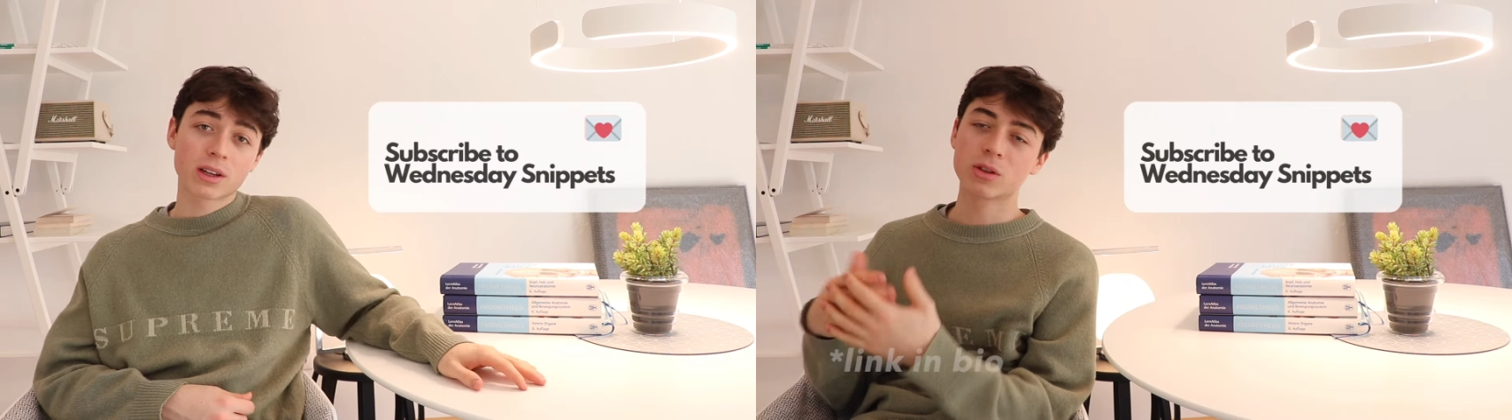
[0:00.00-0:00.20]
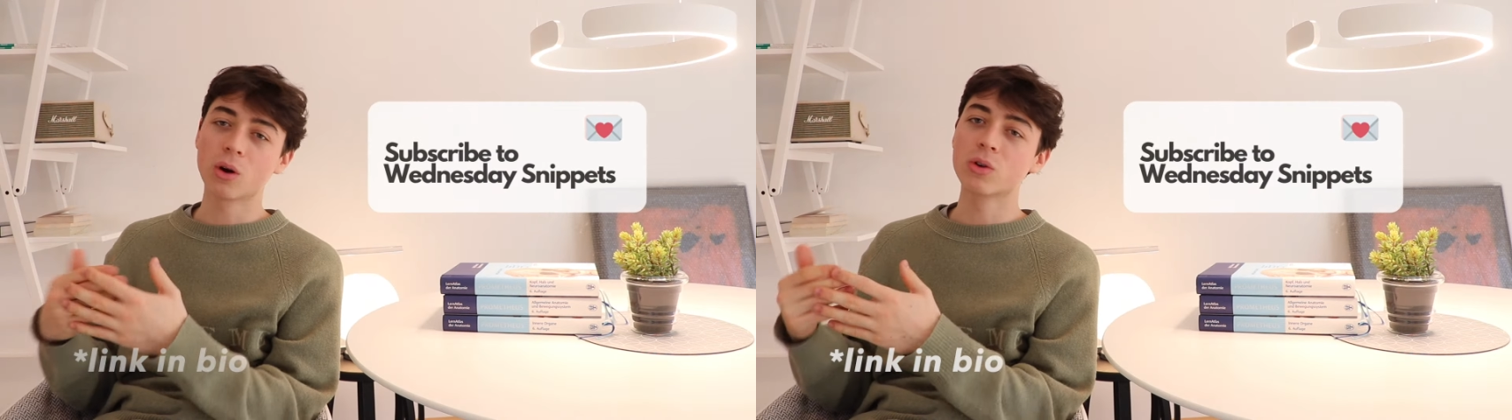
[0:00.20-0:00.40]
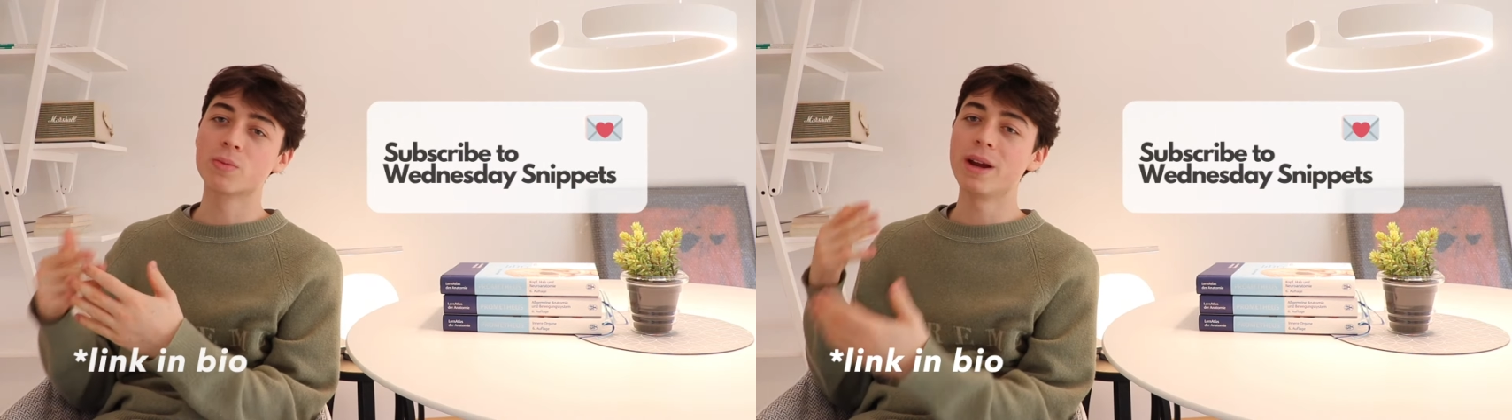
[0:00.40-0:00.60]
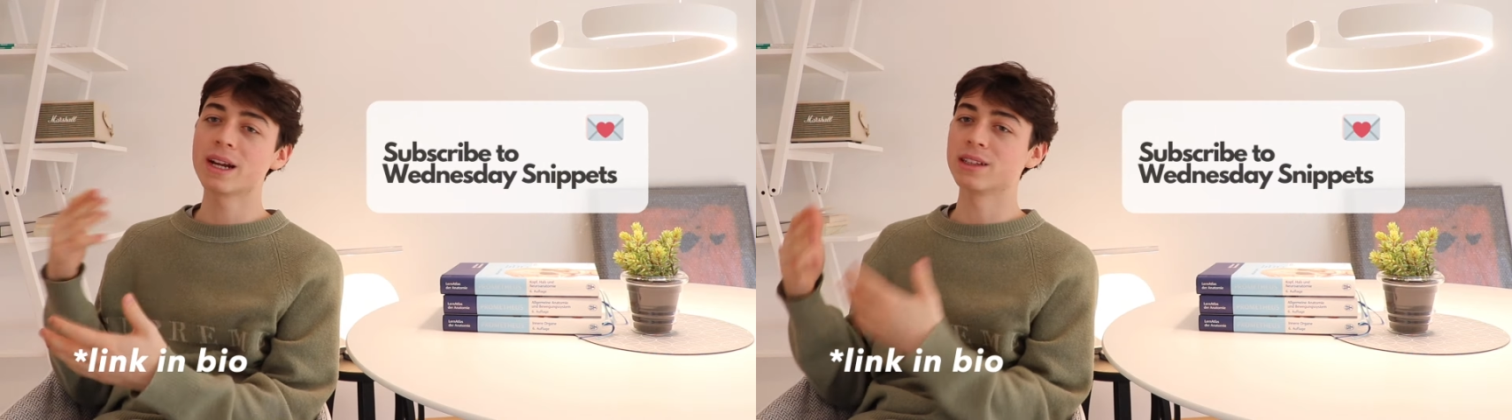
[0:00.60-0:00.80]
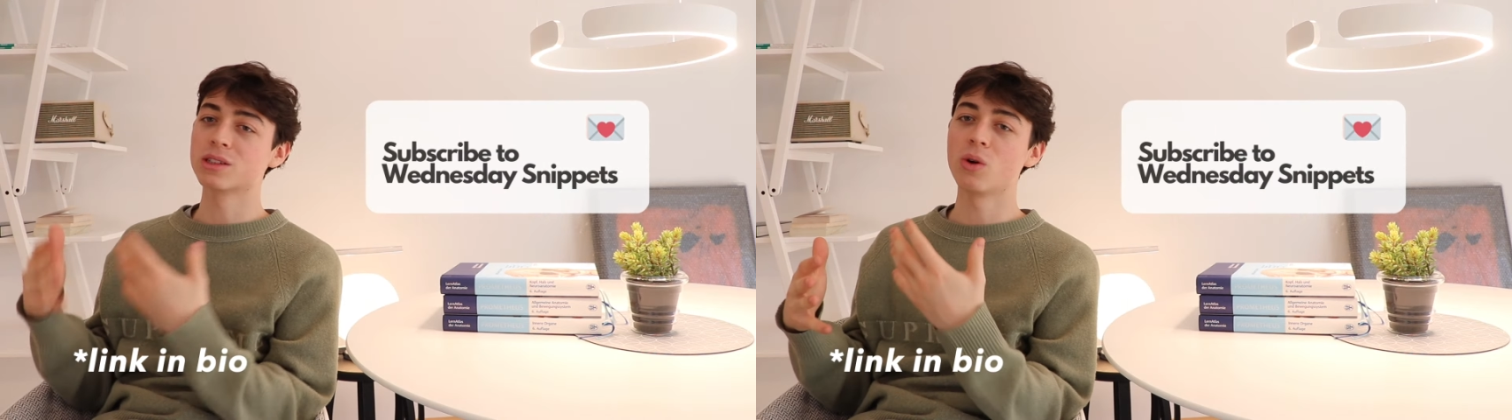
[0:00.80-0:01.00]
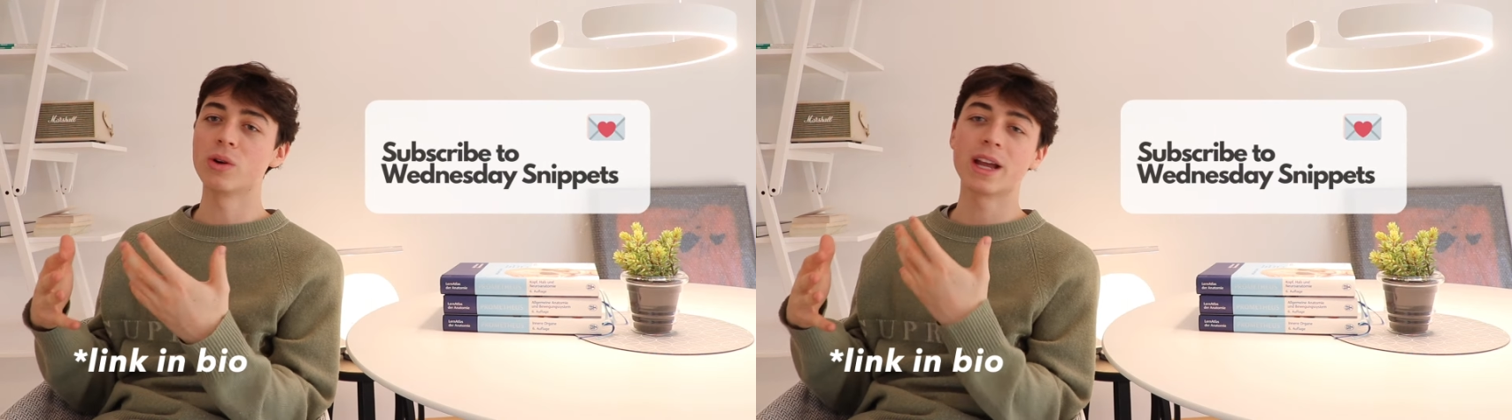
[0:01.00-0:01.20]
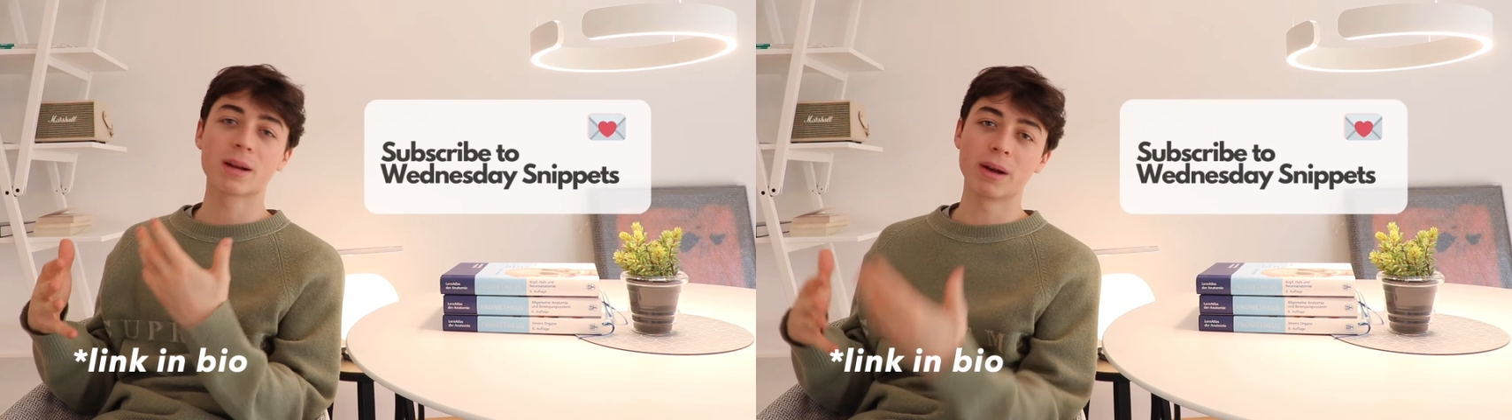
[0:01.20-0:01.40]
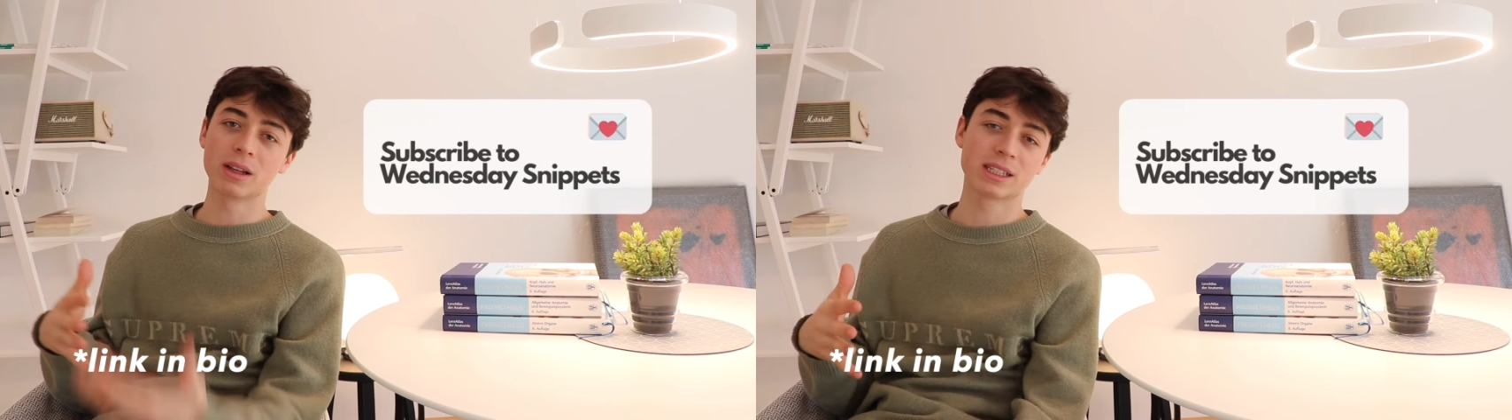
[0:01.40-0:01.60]
But don't make this whole
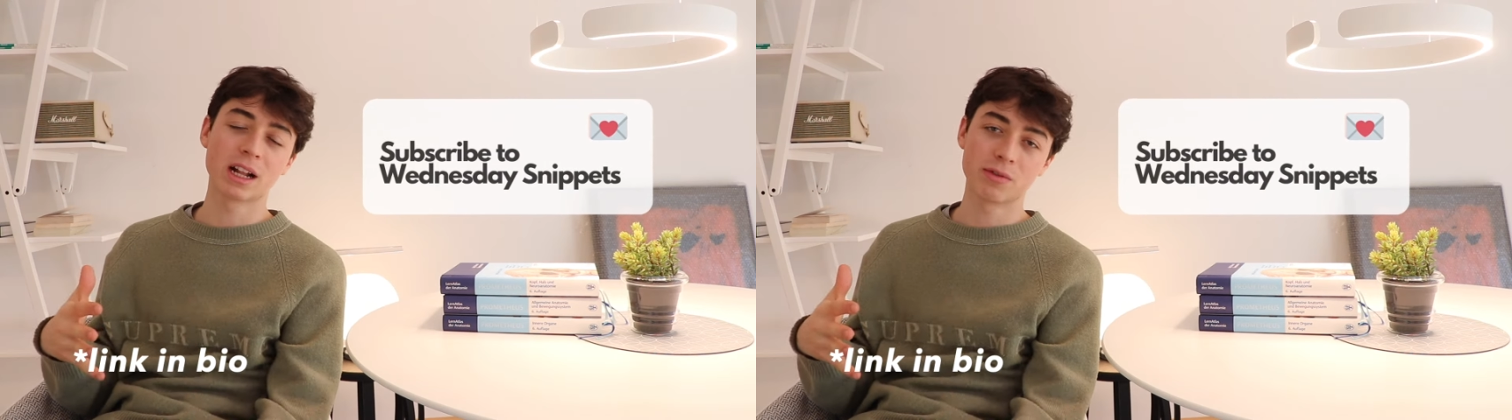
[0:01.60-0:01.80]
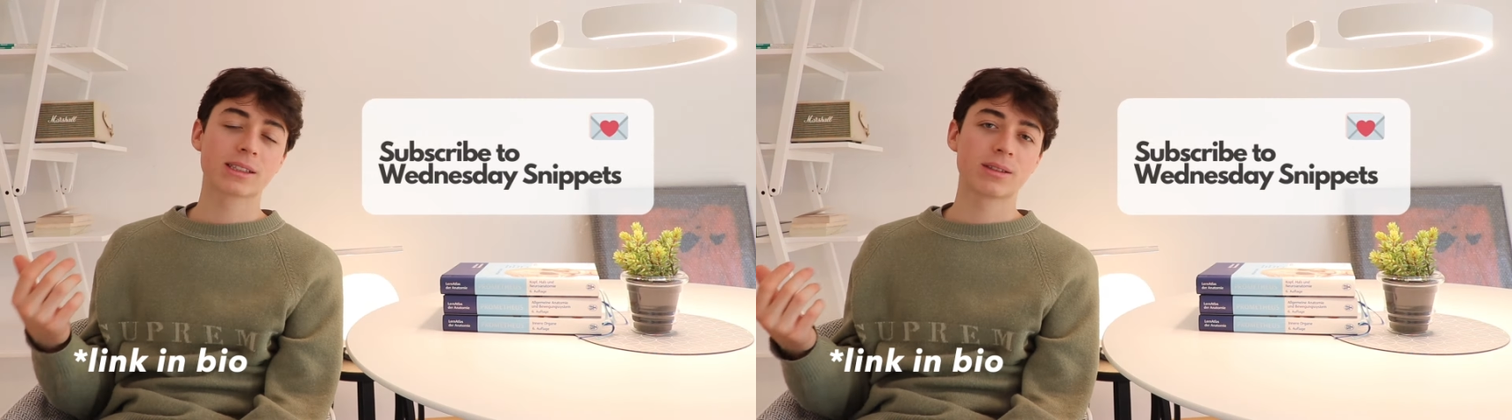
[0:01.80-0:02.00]
deck by yourself.